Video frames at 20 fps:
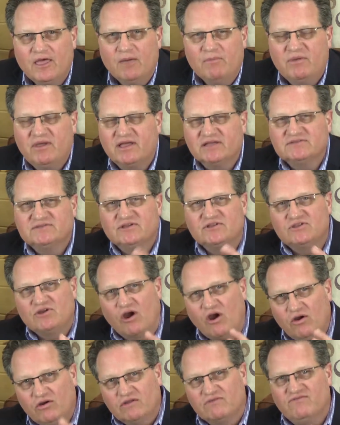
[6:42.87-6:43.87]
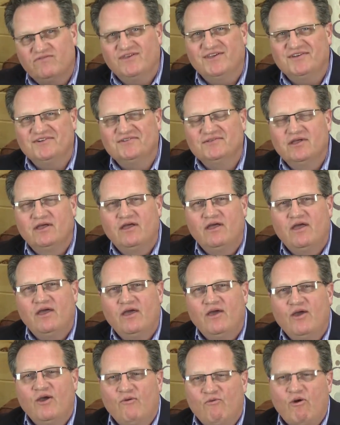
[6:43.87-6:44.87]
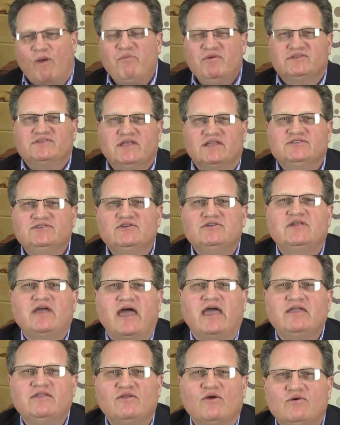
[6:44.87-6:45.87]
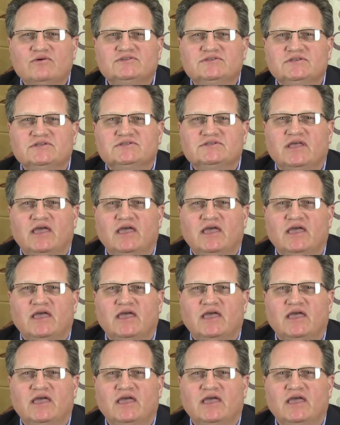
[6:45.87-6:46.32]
because the target field represents your diagnosis.